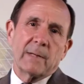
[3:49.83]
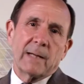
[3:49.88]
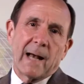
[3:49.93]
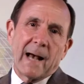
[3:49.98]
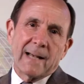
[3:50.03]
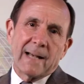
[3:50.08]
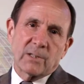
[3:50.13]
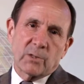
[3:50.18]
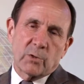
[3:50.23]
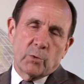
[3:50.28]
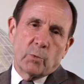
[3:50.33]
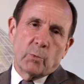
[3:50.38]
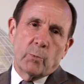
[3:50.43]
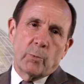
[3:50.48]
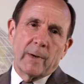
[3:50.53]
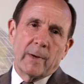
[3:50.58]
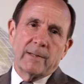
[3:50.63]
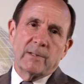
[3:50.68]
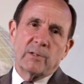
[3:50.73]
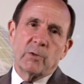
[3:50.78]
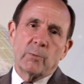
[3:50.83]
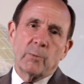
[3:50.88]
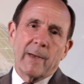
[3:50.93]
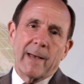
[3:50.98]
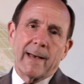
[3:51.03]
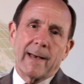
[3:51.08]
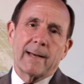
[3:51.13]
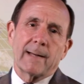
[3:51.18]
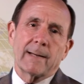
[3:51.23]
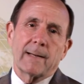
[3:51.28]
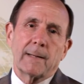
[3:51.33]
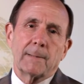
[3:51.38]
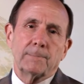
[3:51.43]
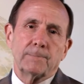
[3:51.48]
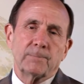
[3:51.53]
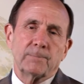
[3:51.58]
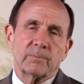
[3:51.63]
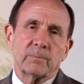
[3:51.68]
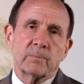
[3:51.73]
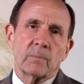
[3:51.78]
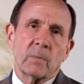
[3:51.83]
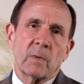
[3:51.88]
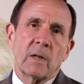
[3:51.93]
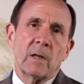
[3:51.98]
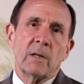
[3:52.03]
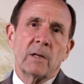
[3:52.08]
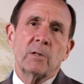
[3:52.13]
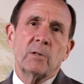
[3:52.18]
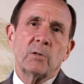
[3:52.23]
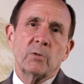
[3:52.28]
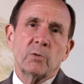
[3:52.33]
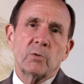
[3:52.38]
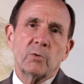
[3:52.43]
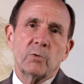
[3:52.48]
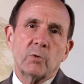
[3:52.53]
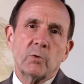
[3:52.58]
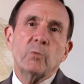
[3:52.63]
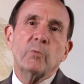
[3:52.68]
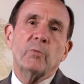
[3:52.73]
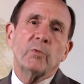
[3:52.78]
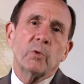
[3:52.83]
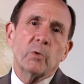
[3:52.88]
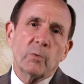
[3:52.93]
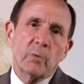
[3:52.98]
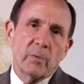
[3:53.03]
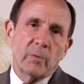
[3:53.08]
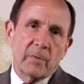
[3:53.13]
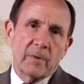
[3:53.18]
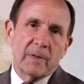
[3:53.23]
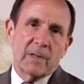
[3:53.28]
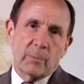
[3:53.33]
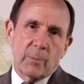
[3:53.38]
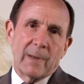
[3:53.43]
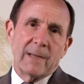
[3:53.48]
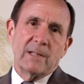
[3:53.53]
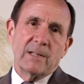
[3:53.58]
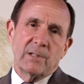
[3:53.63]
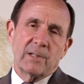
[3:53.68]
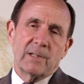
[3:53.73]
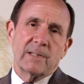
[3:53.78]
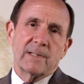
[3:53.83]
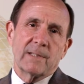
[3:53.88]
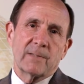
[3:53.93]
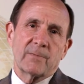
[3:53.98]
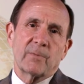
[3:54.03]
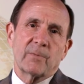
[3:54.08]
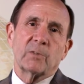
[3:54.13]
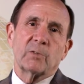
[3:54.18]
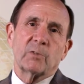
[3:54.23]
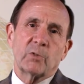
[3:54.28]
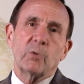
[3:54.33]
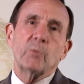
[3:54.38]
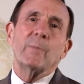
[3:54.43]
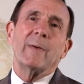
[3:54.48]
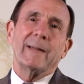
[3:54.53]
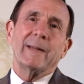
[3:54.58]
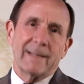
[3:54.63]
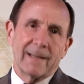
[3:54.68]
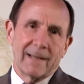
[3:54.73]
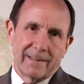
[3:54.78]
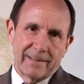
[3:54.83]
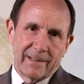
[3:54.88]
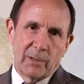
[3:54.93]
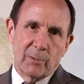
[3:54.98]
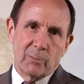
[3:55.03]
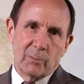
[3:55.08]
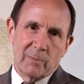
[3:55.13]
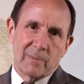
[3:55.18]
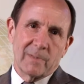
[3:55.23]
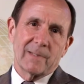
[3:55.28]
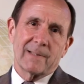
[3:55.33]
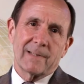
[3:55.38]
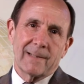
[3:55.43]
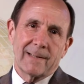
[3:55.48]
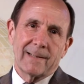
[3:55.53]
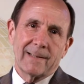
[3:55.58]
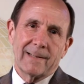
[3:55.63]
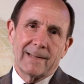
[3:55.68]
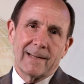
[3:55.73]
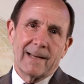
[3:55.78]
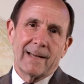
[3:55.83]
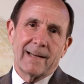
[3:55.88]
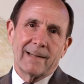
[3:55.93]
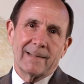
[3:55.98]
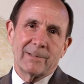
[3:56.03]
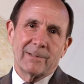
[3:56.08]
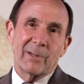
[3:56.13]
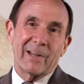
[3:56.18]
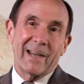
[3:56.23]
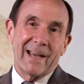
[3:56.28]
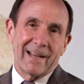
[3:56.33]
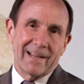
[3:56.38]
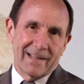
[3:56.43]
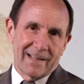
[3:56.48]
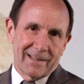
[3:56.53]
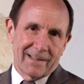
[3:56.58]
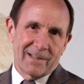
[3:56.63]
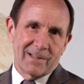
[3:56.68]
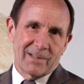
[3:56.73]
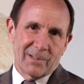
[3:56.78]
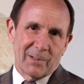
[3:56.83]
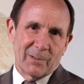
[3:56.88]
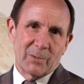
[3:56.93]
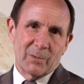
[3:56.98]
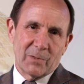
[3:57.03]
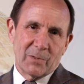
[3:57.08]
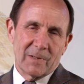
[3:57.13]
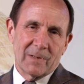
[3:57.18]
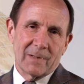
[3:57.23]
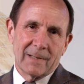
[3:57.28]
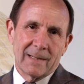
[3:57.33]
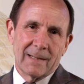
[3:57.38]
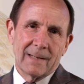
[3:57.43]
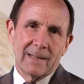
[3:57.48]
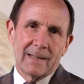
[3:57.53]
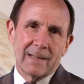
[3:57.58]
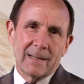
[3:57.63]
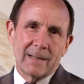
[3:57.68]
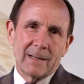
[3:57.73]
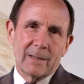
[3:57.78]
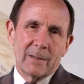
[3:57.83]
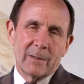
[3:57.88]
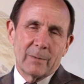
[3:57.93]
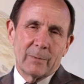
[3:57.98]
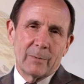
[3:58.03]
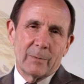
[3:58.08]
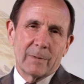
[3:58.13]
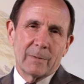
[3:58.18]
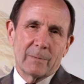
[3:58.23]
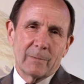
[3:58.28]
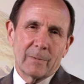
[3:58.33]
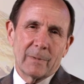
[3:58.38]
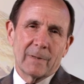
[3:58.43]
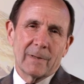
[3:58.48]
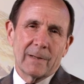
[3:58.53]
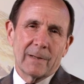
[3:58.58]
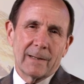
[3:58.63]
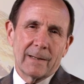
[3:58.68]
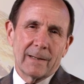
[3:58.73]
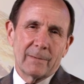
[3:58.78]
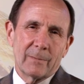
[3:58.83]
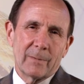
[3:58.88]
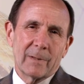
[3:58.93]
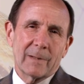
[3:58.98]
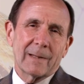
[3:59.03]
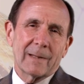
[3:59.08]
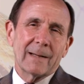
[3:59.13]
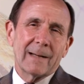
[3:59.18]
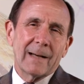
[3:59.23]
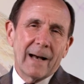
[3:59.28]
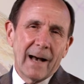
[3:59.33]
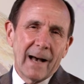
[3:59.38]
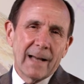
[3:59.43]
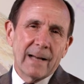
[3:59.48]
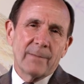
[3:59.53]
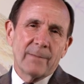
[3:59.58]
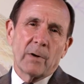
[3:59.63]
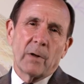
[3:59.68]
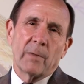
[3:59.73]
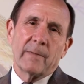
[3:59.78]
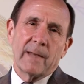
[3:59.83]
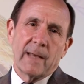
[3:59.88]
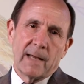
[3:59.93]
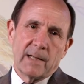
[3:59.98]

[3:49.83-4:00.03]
in high school when you had uh, too few of equations for too many unknowns, and you can't get the solution. We're, we're, we're kind of on the